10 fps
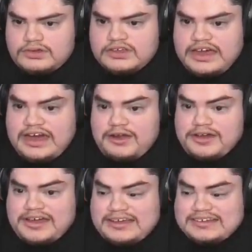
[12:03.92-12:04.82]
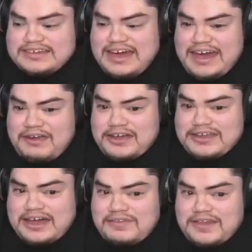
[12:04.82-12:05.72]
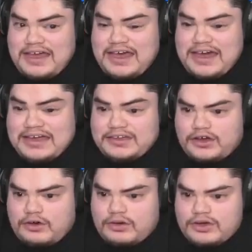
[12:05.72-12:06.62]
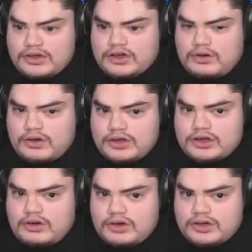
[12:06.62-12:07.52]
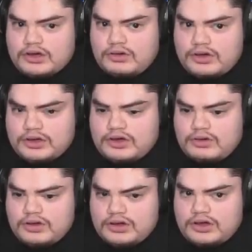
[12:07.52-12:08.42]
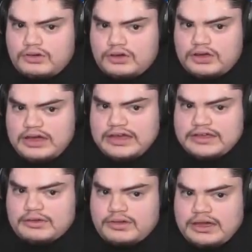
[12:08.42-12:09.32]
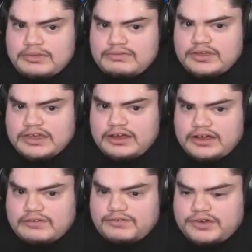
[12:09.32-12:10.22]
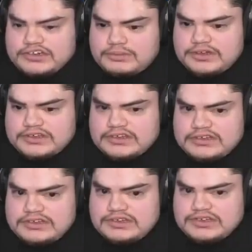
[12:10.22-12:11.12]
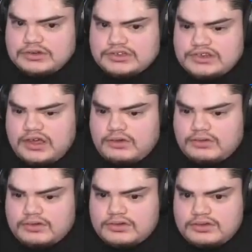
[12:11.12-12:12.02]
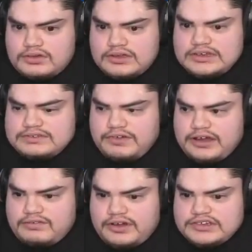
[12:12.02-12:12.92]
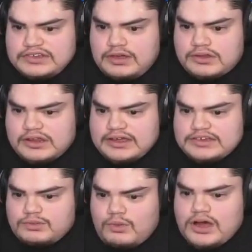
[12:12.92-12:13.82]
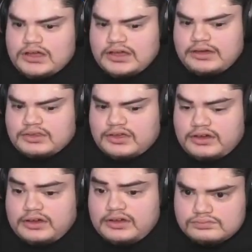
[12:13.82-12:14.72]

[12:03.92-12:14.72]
Gary is scary down the line. Go, go, go, go, go, go. I, you know what? I'm leaving Gary at first because he's just so slow. He's very, very slow. It's like he's walking out there.